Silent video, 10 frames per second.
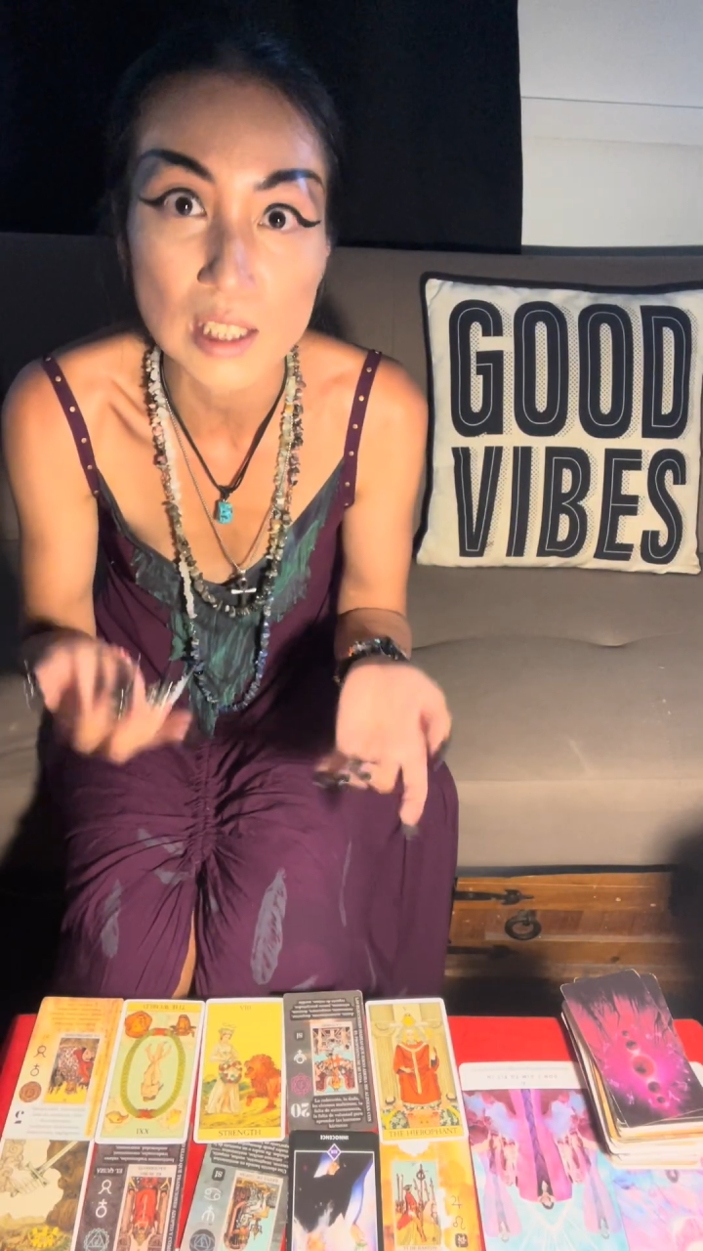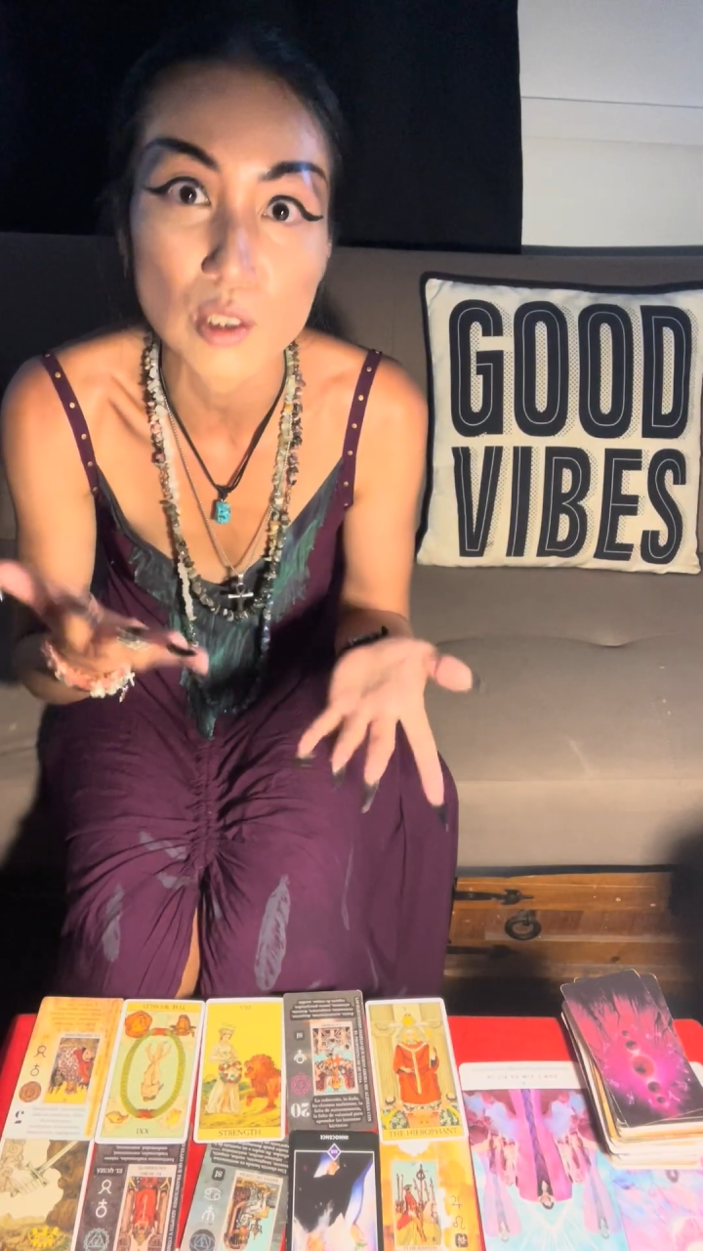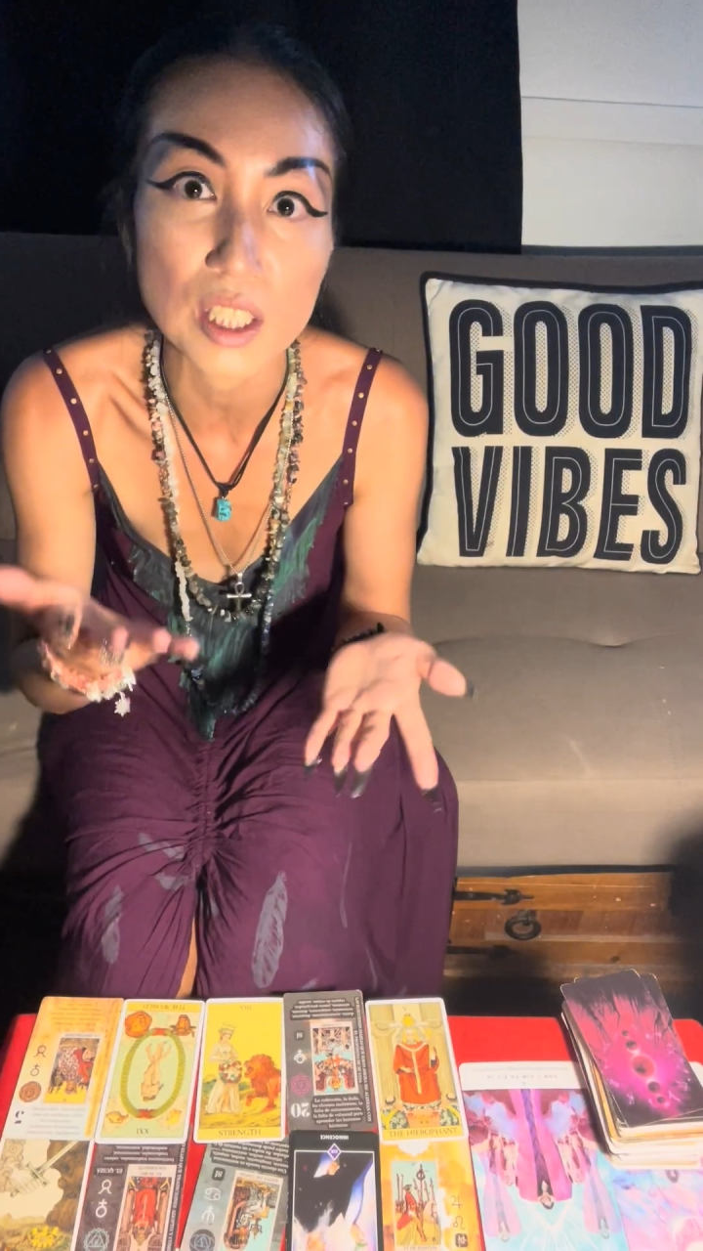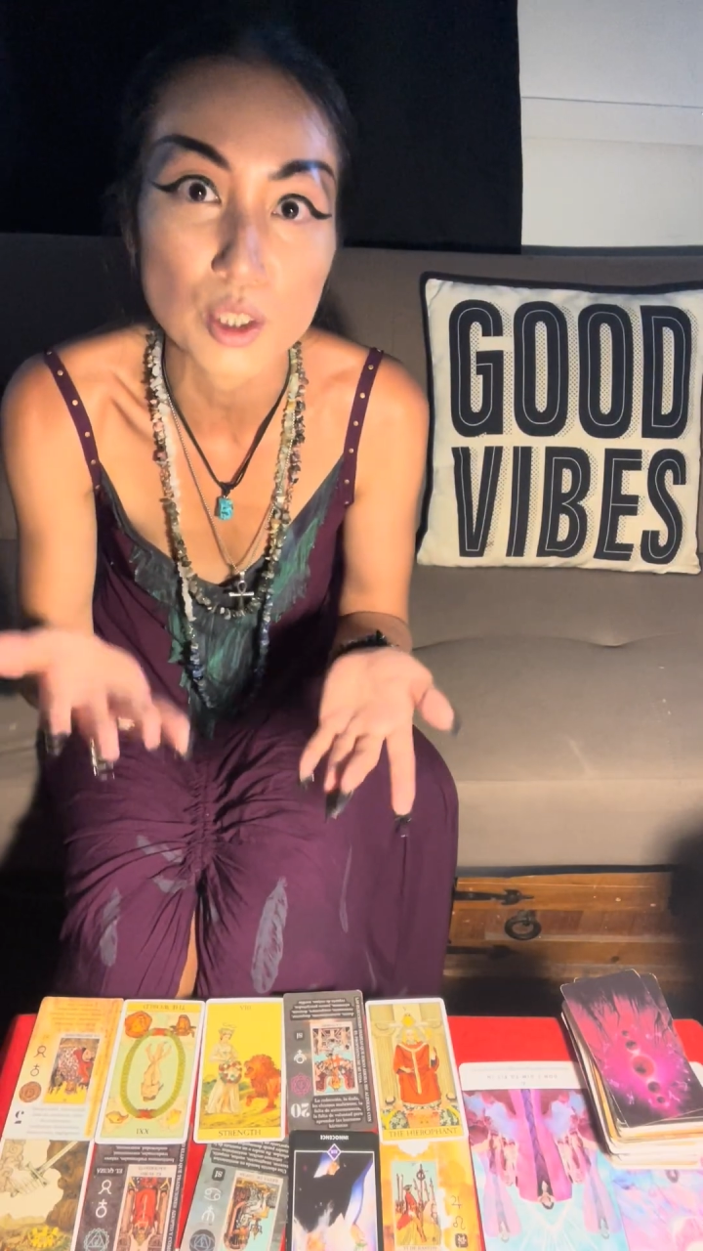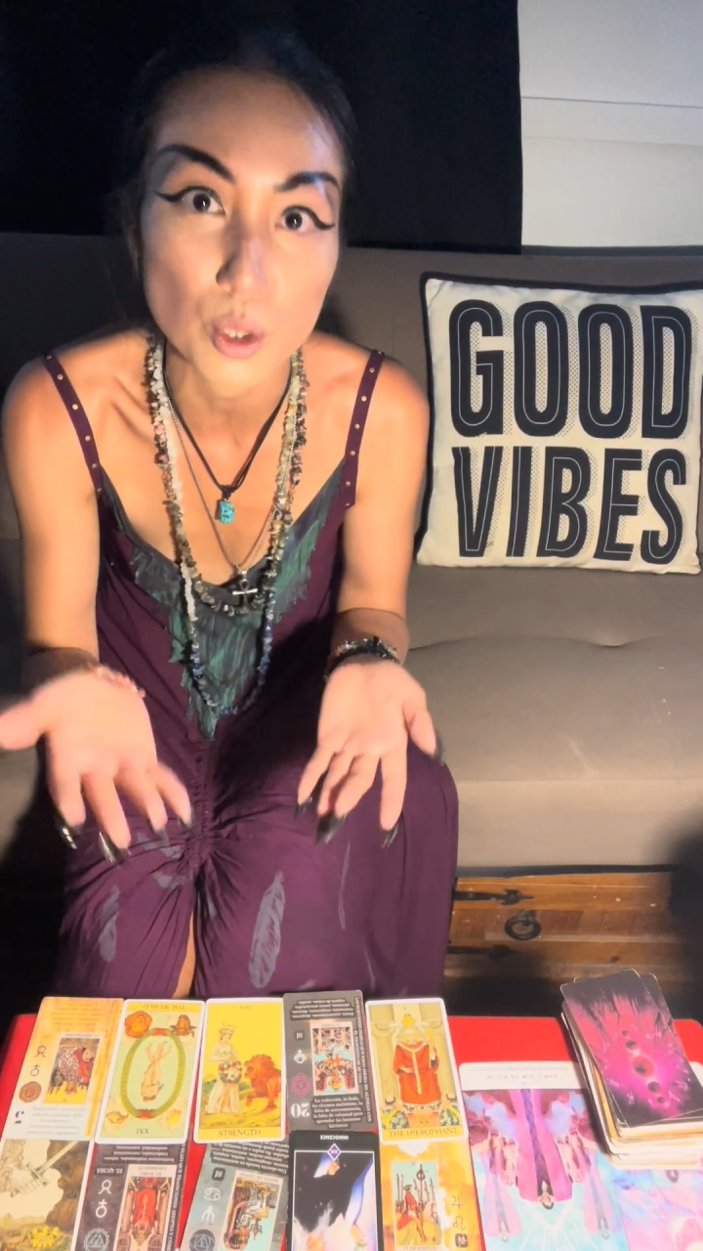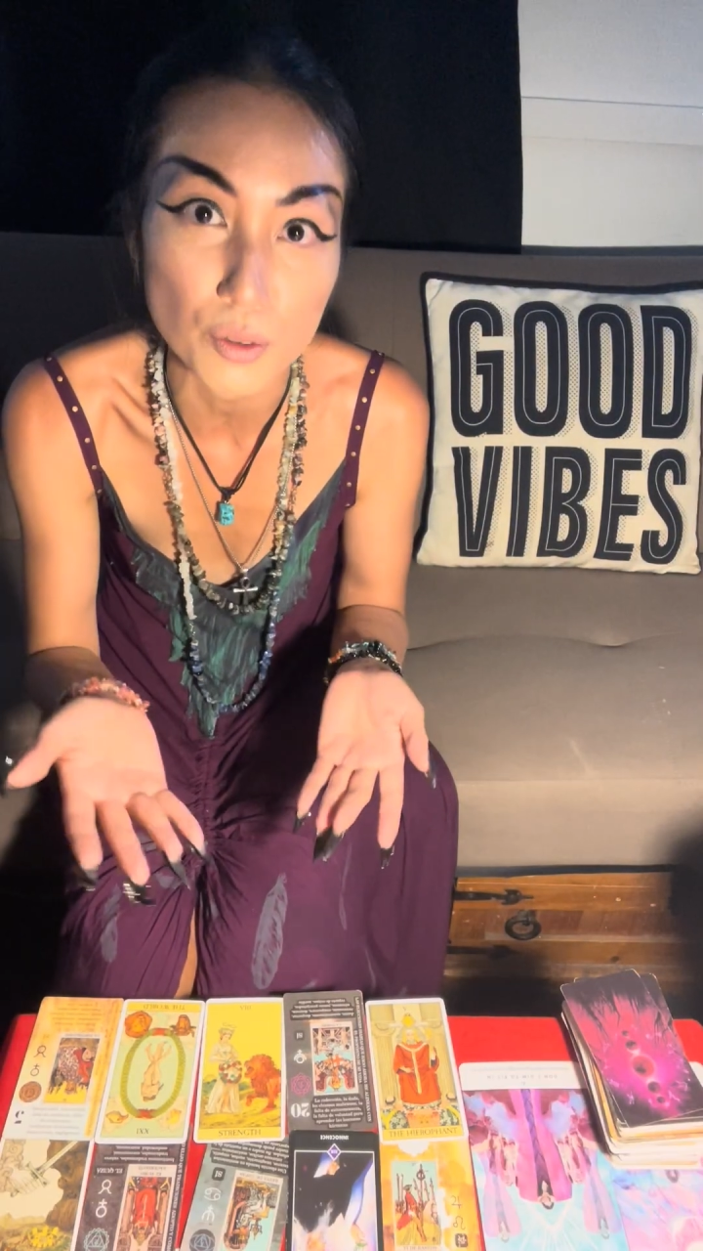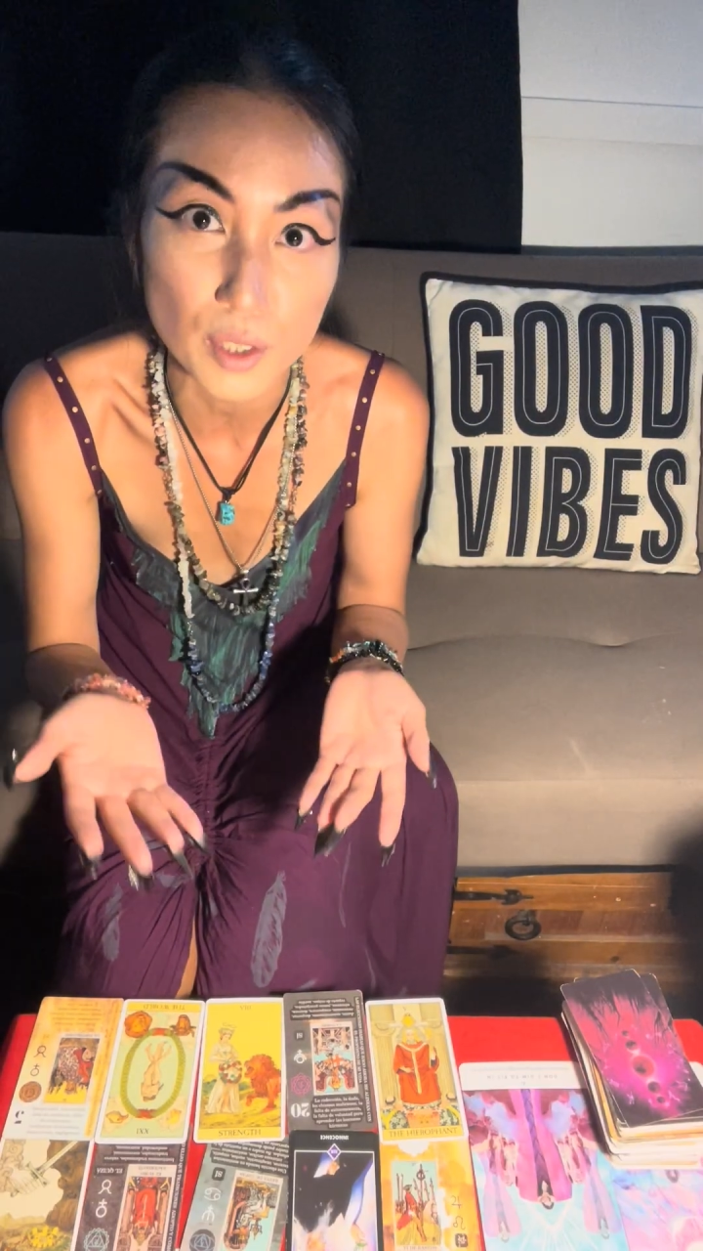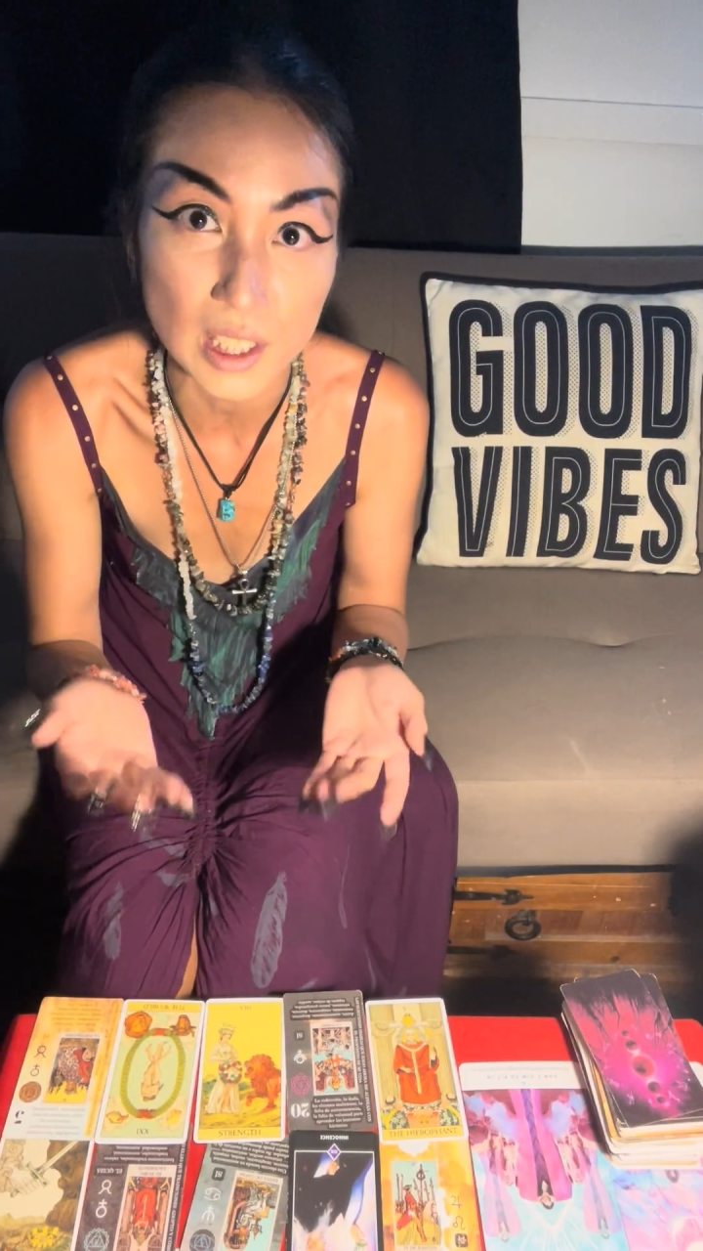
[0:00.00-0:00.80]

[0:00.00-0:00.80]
You need to look for the